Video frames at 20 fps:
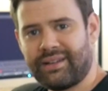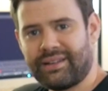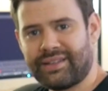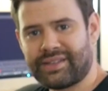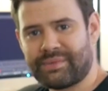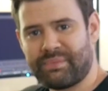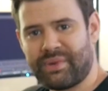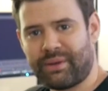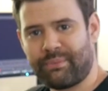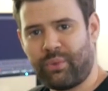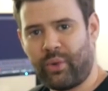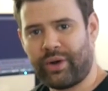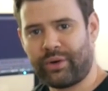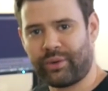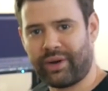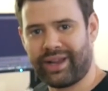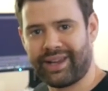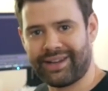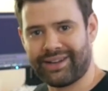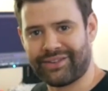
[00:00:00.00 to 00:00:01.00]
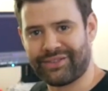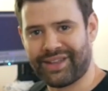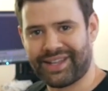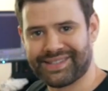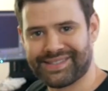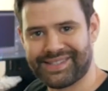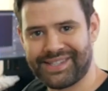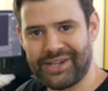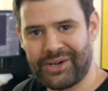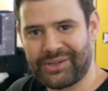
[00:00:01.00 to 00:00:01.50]
this big boy right here,
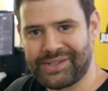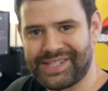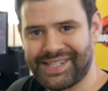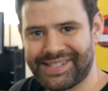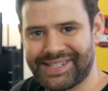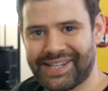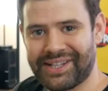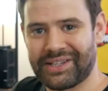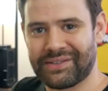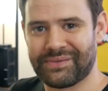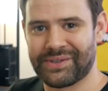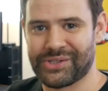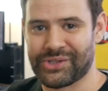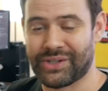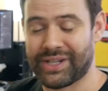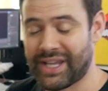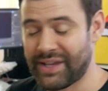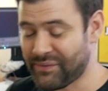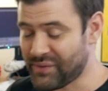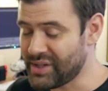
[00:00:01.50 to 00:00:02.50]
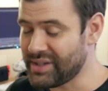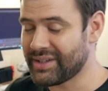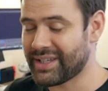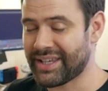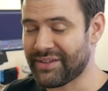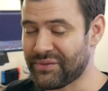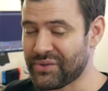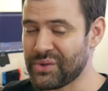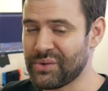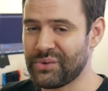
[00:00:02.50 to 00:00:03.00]
that CRT television. If you
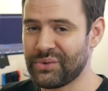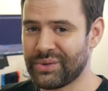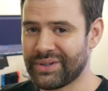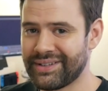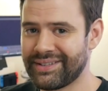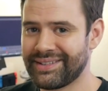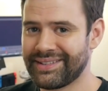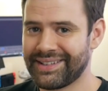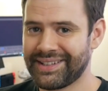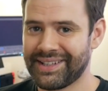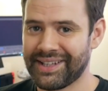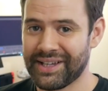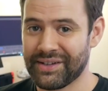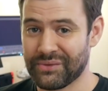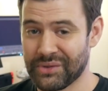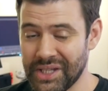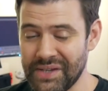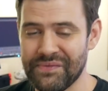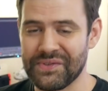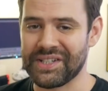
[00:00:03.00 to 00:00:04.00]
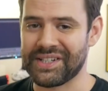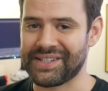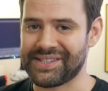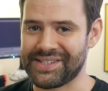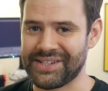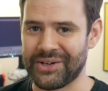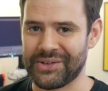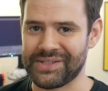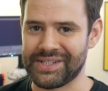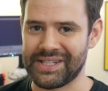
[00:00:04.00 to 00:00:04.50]
if you have lifted a
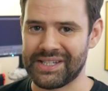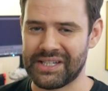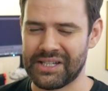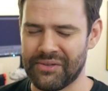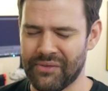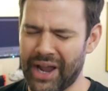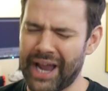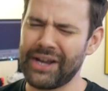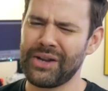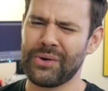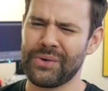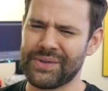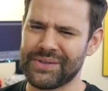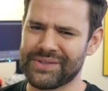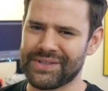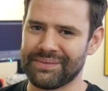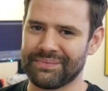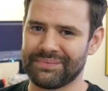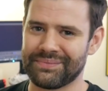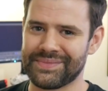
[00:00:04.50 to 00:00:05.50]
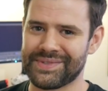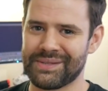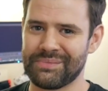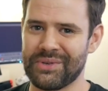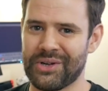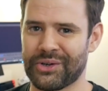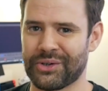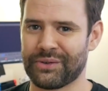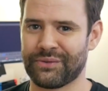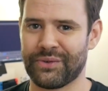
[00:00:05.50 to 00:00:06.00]
CRT TV. I know there's some, some
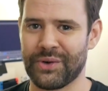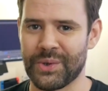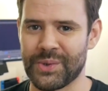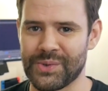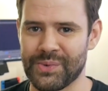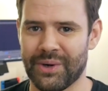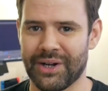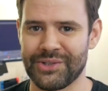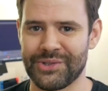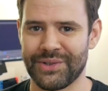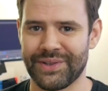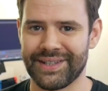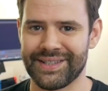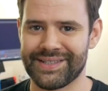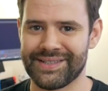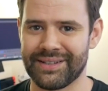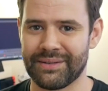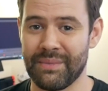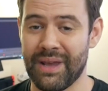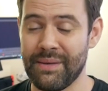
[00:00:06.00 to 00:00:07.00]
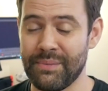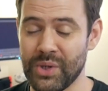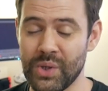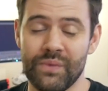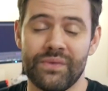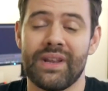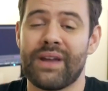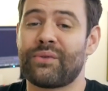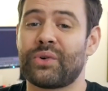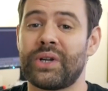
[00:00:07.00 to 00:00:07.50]
younger folks watching this and maybe
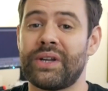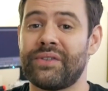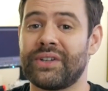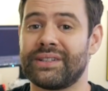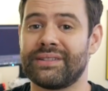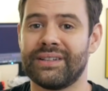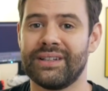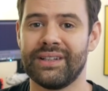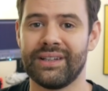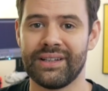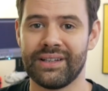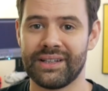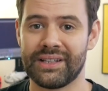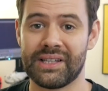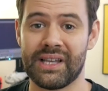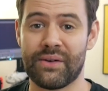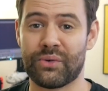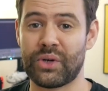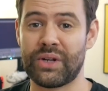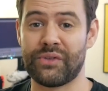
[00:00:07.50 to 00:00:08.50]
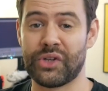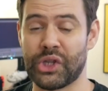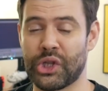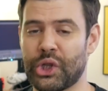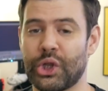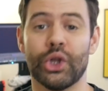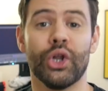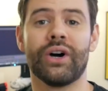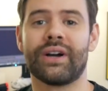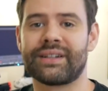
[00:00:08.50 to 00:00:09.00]
you've never even, never even
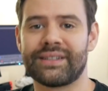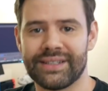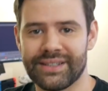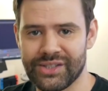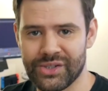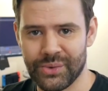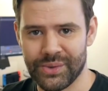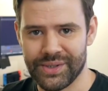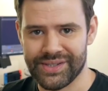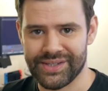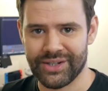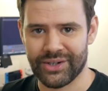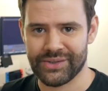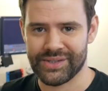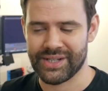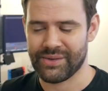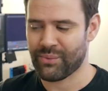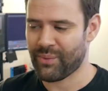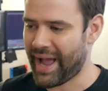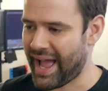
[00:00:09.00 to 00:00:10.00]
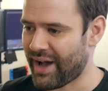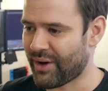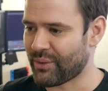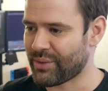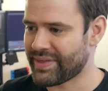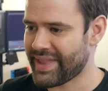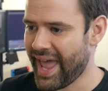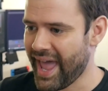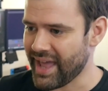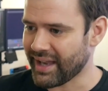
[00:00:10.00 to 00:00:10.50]
looked into a CRT. Wow,
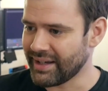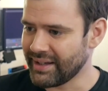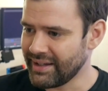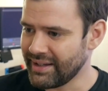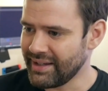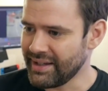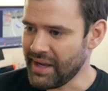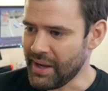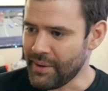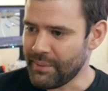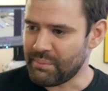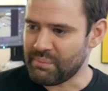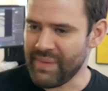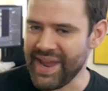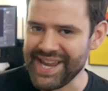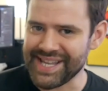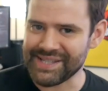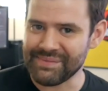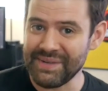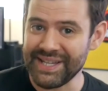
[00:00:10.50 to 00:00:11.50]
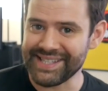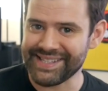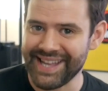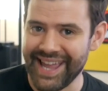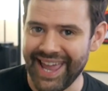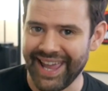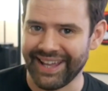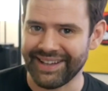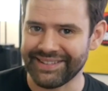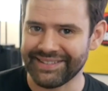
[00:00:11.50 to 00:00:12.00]
that makes me
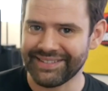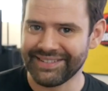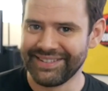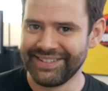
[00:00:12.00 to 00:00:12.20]
sad.